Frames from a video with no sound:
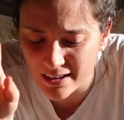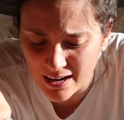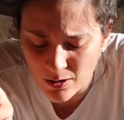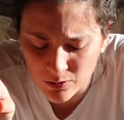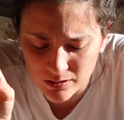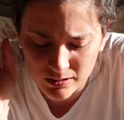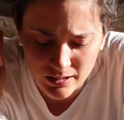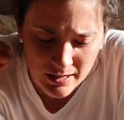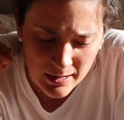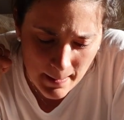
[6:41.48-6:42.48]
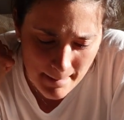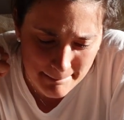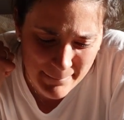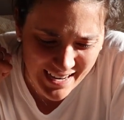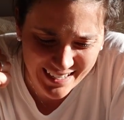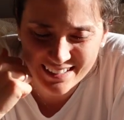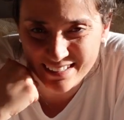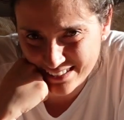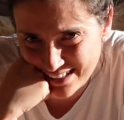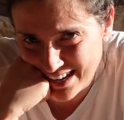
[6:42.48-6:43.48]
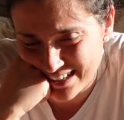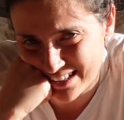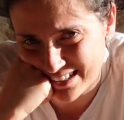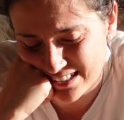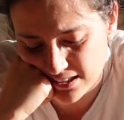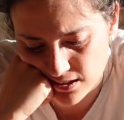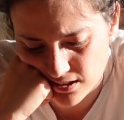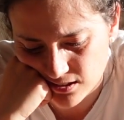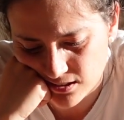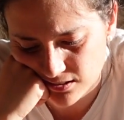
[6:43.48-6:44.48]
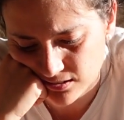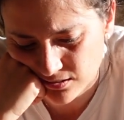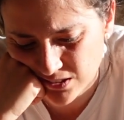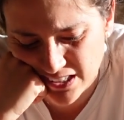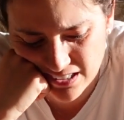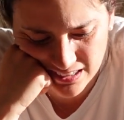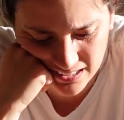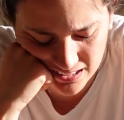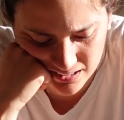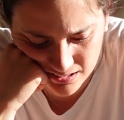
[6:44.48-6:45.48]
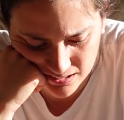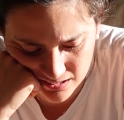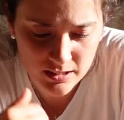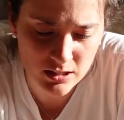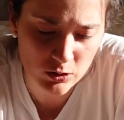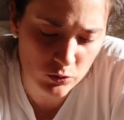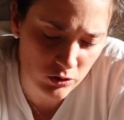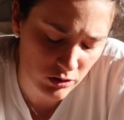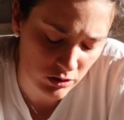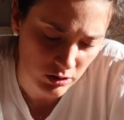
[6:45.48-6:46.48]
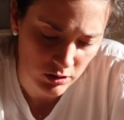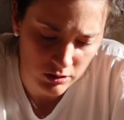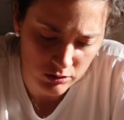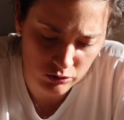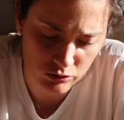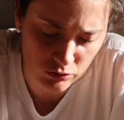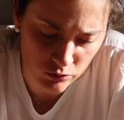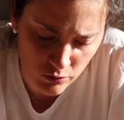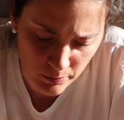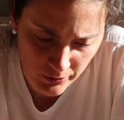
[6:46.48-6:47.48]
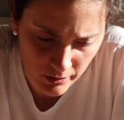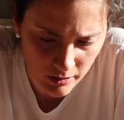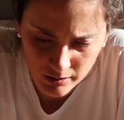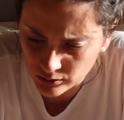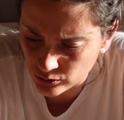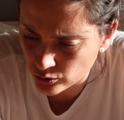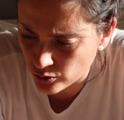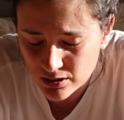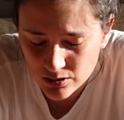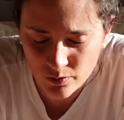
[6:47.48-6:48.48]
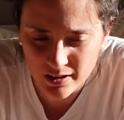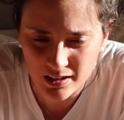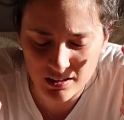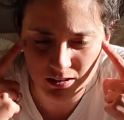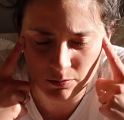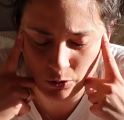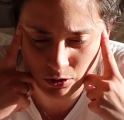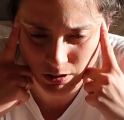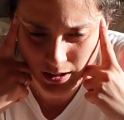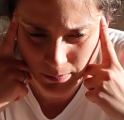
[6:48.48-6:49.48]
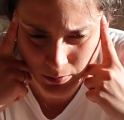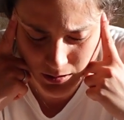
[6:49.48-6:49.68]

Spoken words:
a cowl back neckline. What do you think? Doesn't look super hard to do, because the one I did in the prototype